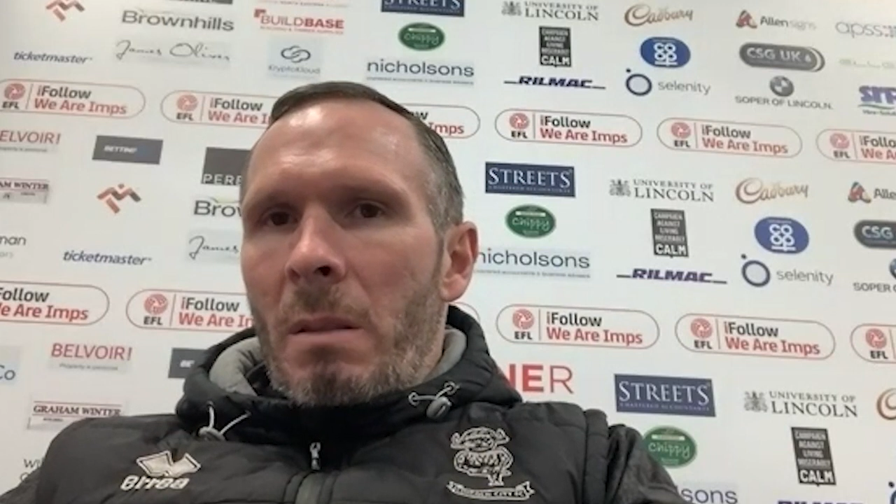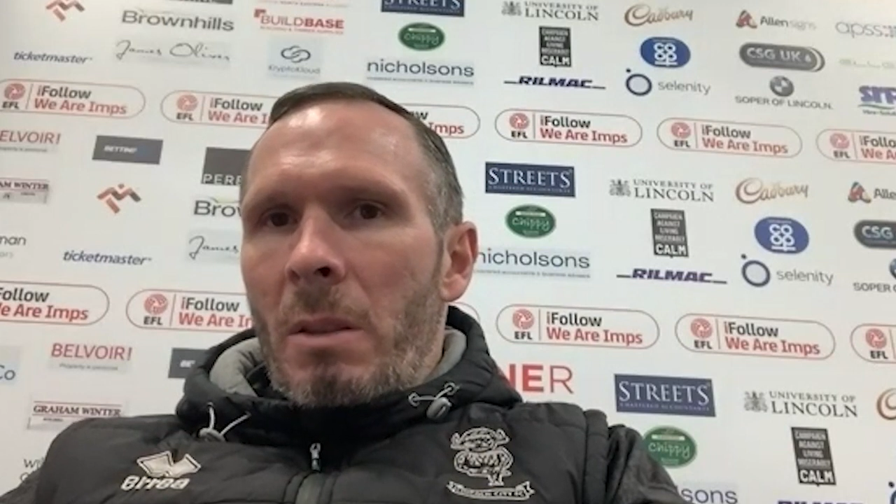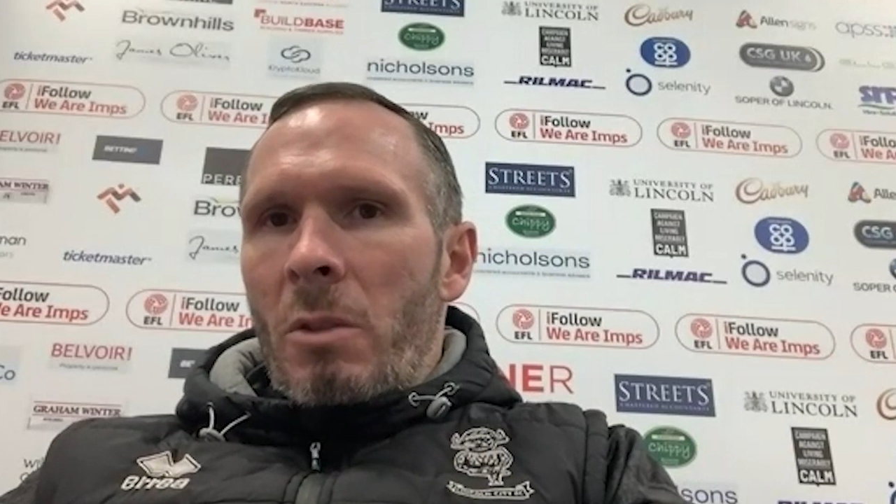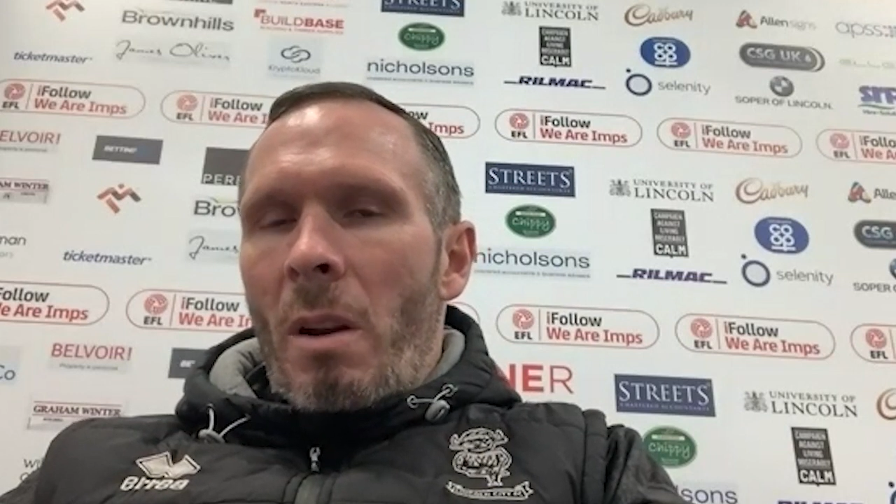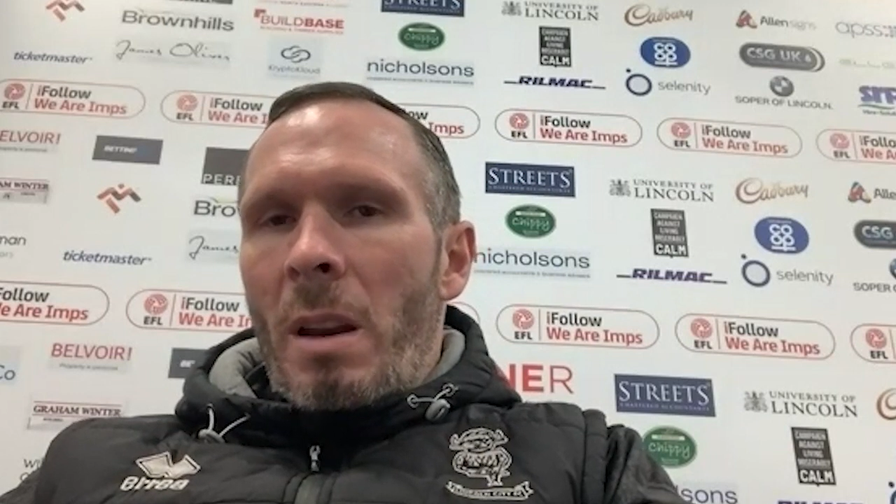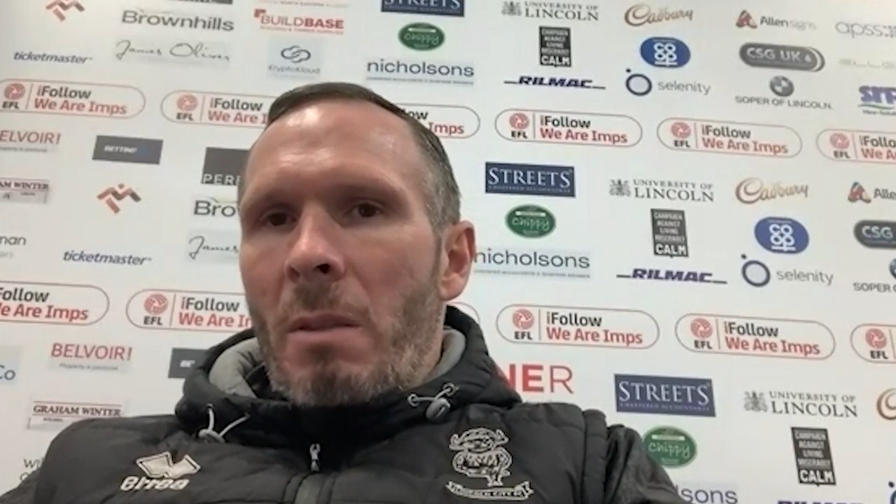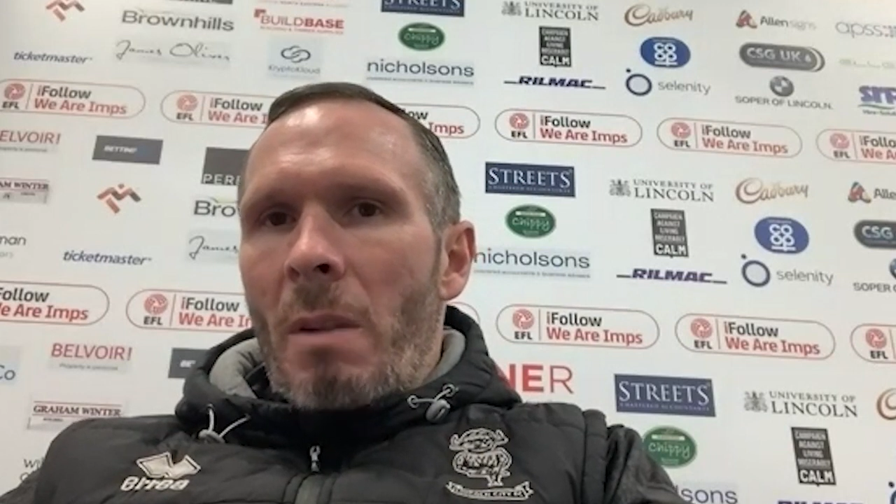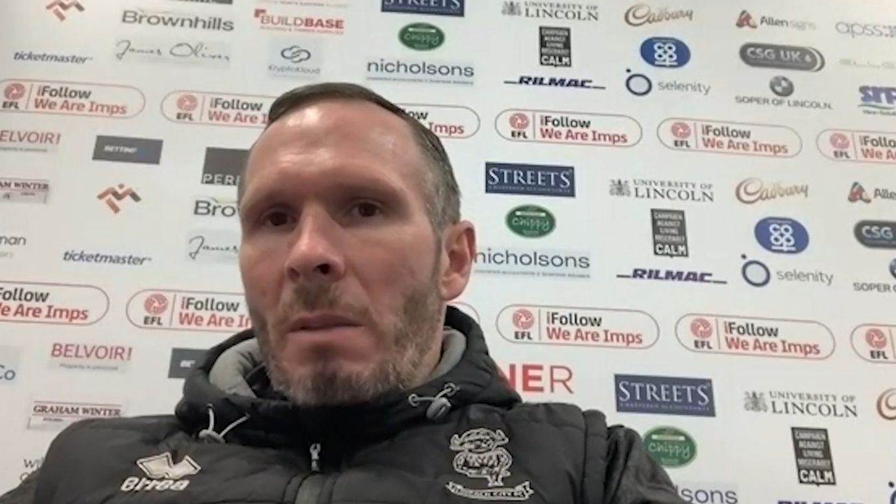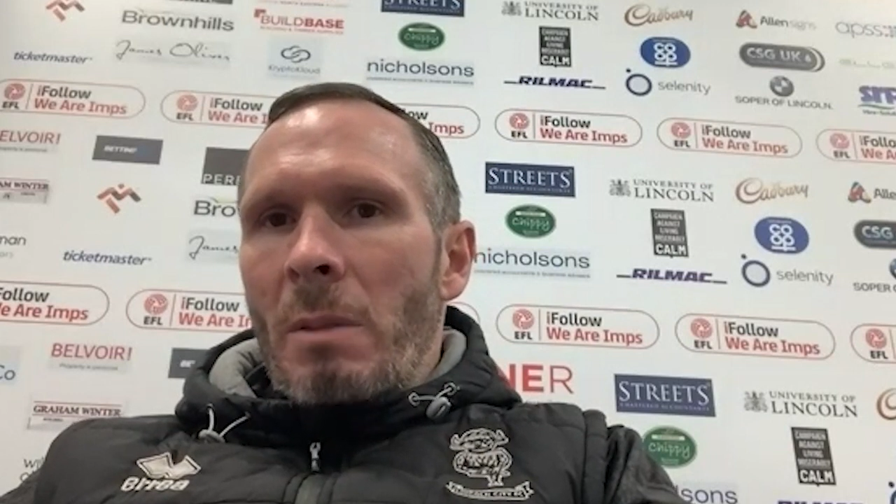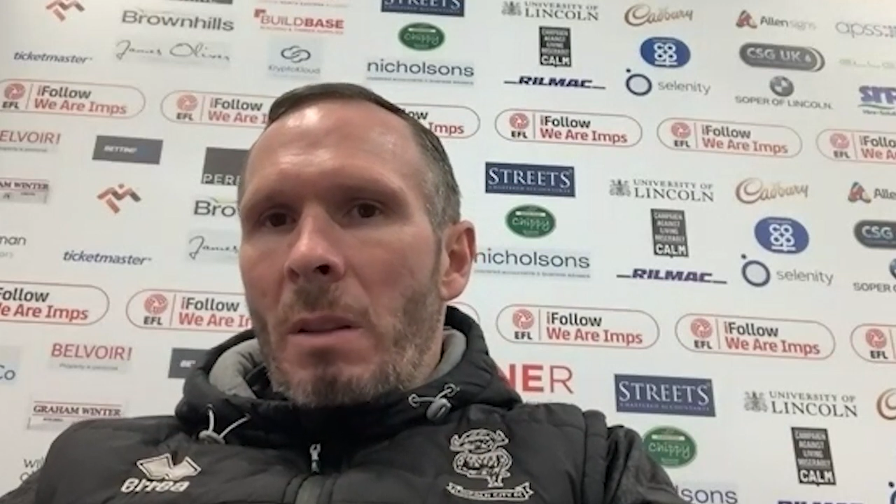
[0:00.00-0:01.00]
the training
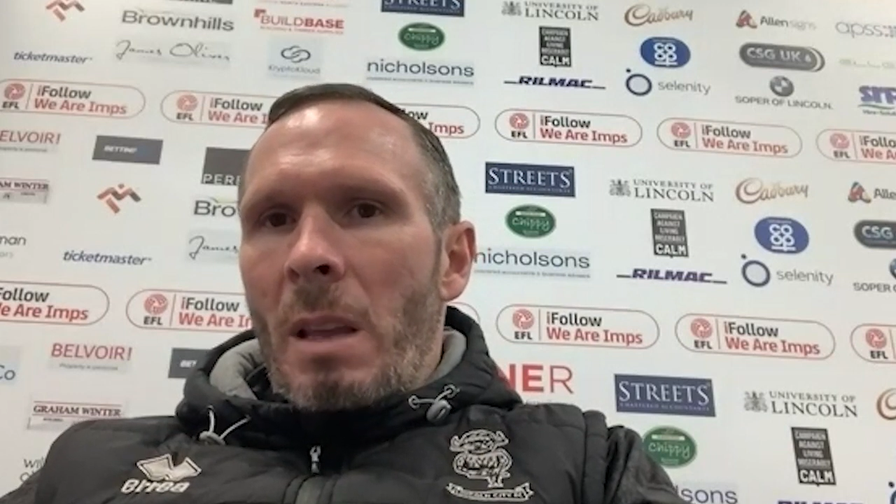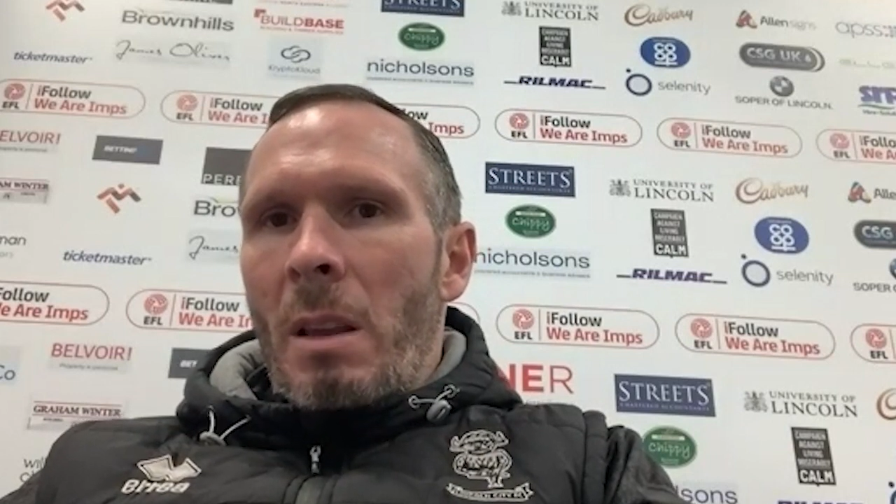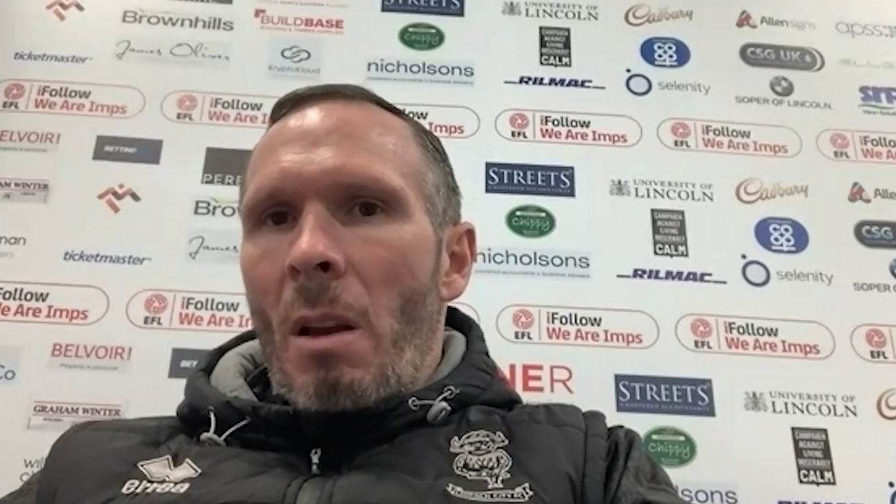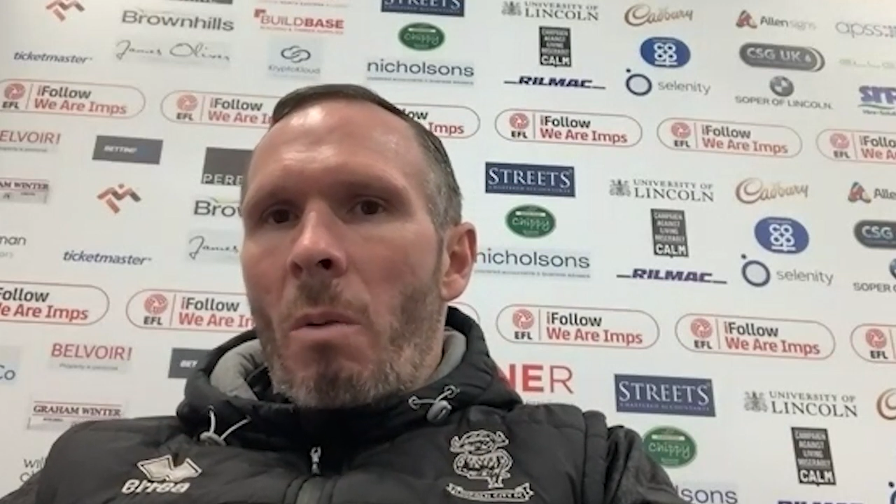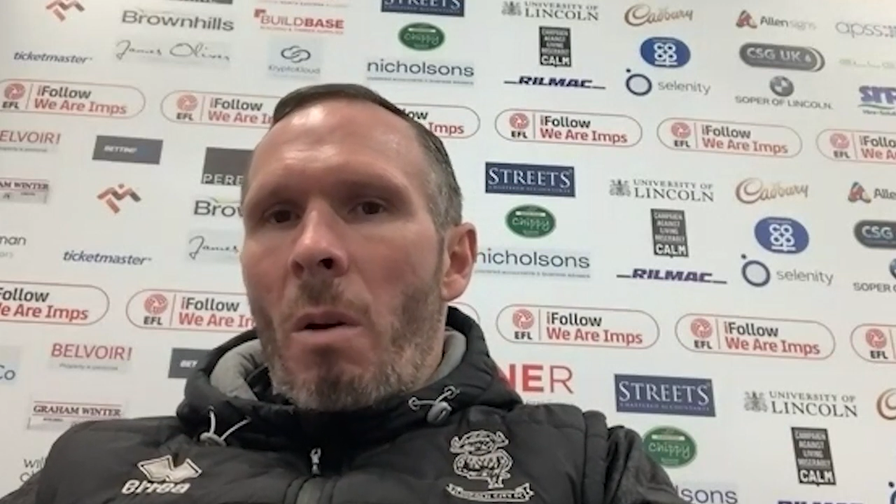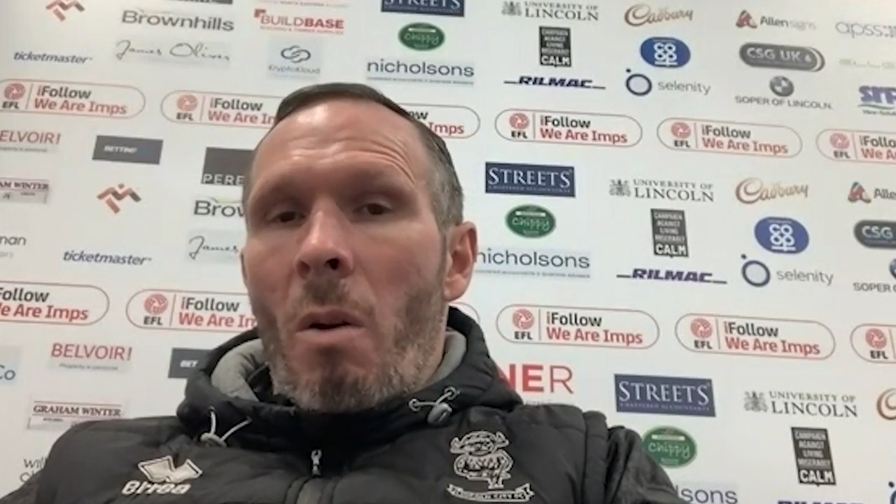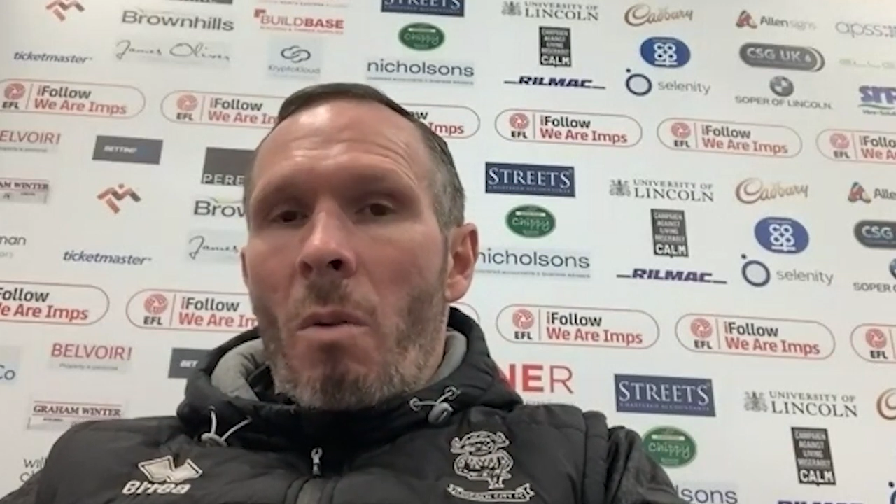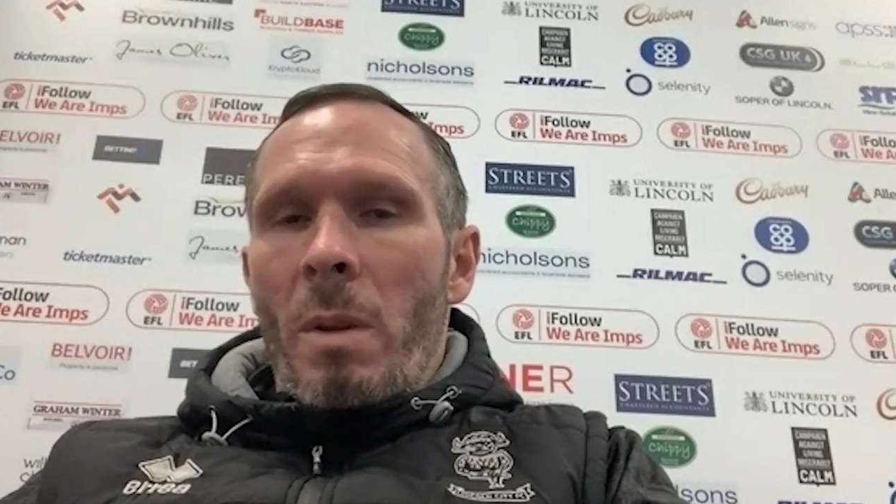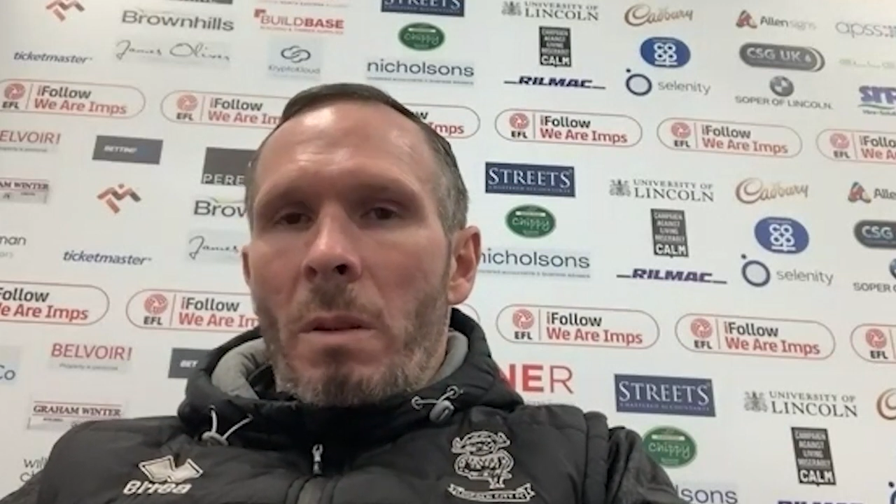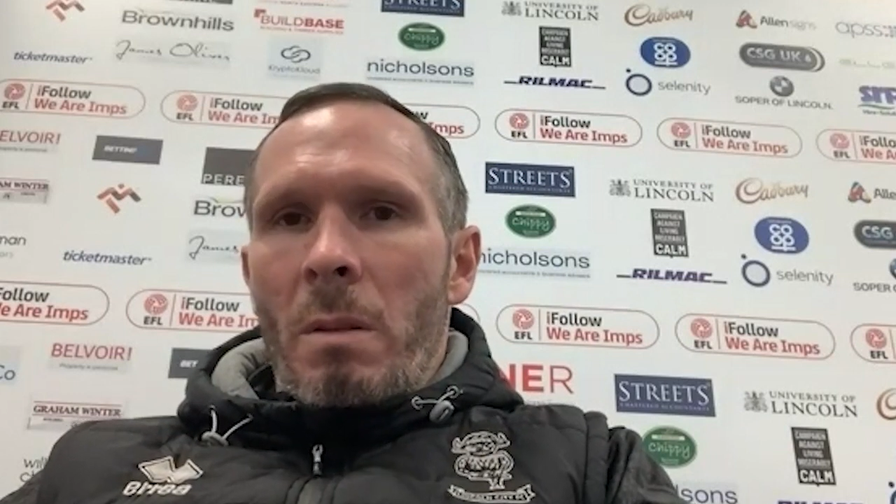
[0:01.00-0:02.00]
ground and they go
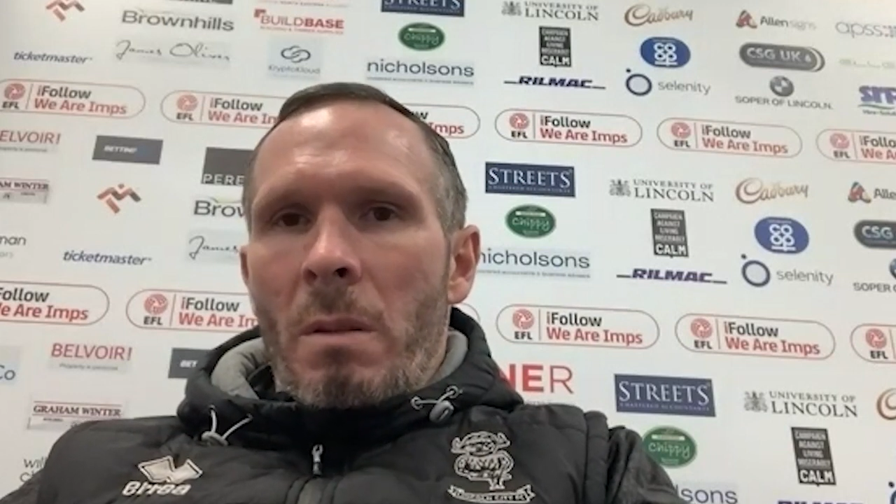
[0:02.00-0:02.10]
home and,